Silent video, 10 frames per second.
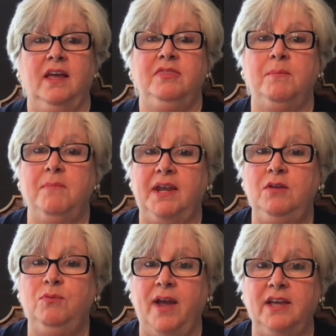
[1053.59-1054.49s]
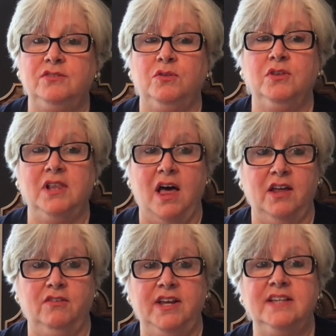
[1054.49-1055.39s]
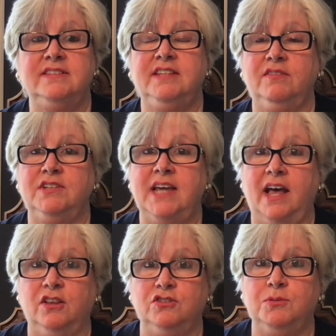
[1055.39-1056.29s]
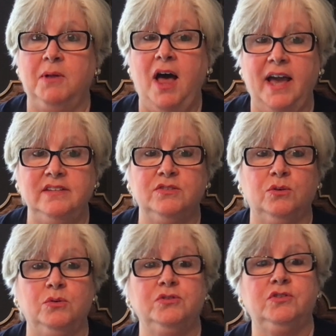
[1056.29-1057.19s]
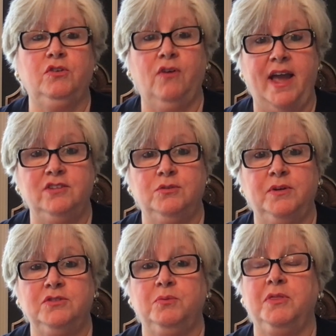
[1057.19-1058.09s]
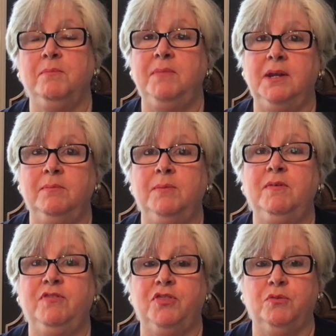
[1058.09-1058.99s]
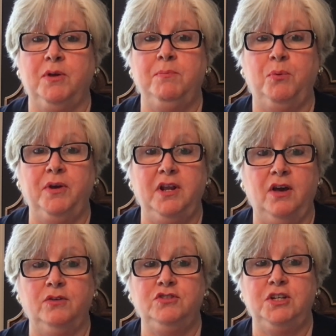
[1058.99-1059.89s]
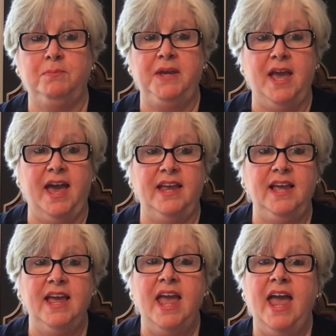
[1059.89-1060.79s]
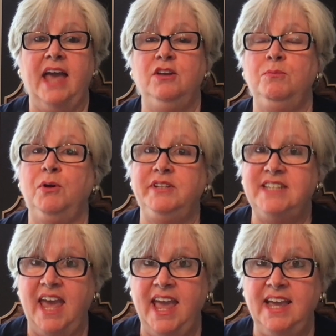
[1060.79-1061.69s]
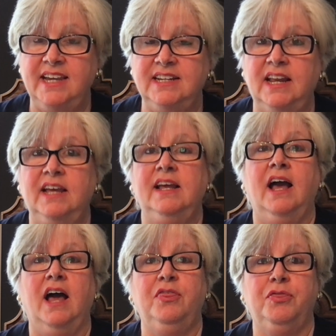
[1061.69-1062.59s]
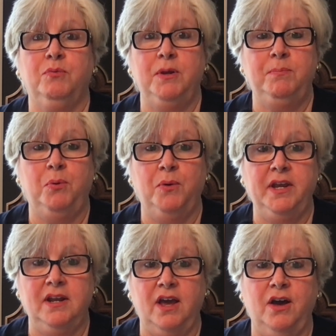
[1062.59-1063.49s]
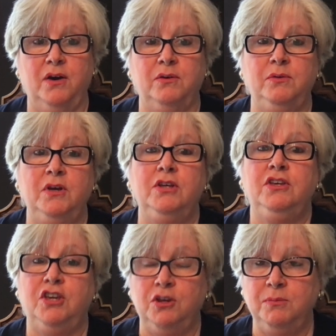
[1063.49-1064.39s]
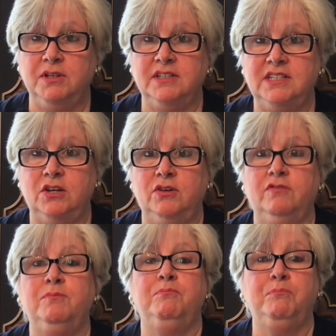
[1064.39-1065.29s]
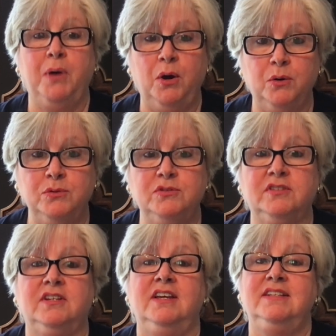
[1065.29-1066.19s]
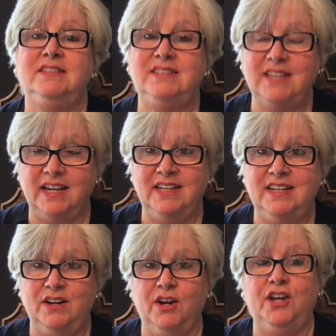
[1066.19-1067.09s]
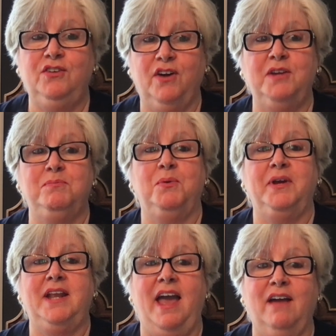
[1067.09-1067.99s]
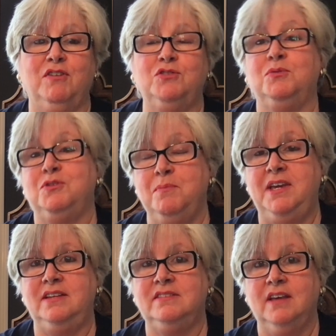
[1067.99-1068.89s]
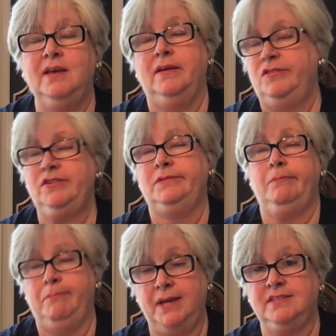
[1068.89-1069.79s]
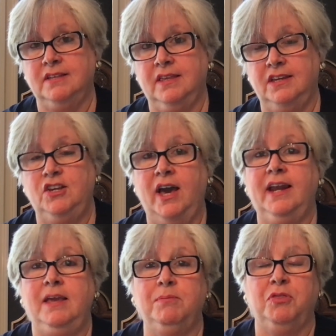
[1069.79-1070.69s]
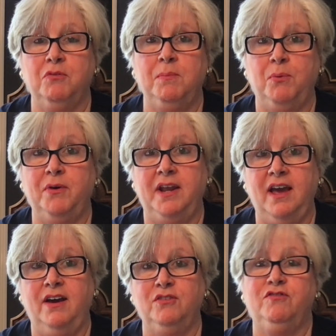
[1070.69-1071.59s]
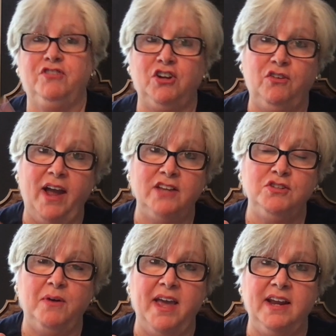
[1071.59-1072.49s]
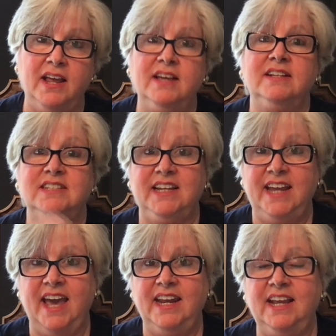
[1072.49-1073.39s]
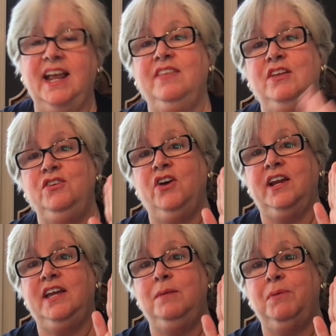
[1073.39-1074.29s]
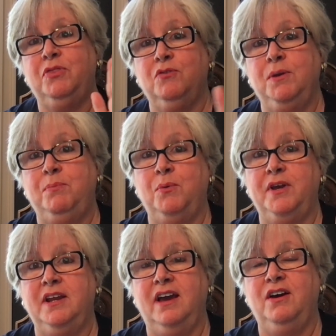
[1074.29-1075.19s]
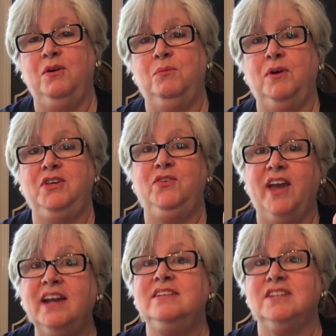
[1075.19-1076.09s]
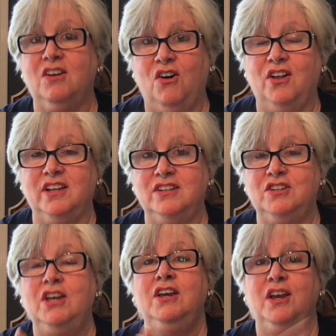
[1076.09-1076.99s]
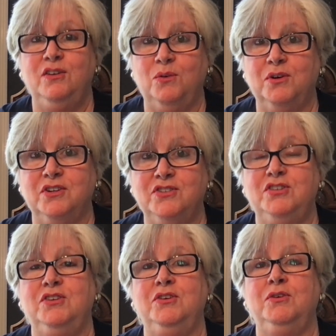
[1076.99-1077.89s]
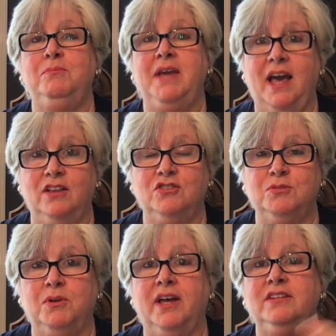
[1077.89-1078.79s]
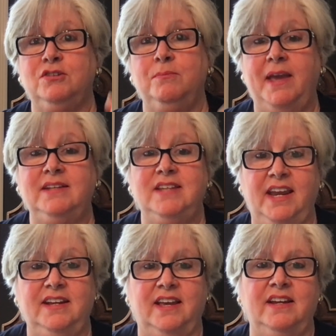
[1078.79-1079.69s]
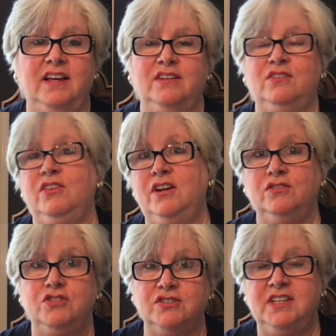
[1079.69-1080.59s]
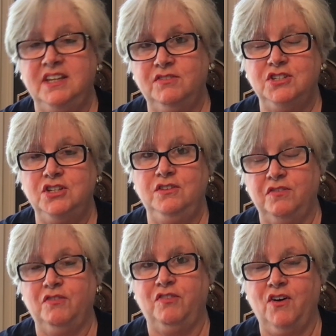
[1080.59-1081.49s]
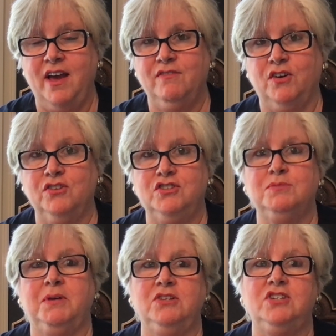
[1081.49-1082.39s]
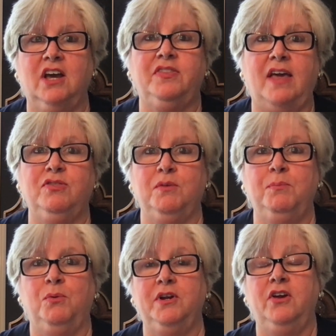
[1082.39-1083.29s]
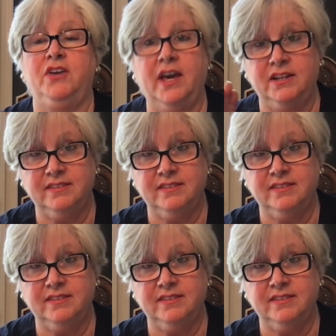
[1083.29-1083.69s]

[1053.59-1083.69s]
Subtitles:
The money raised through the lottery is given to eligible high school graduates with a minimum of 3.0 GPA and who maintain a 3.0 cumulative post-secondary grade point average, which means just basically you got to keep a 3.0 to graduate to get it, and then you got to keep a 3.0 when you get into college in order to be eligible and to maintain it. So they don't just give it to you for forever just because you got that 3.0. You got to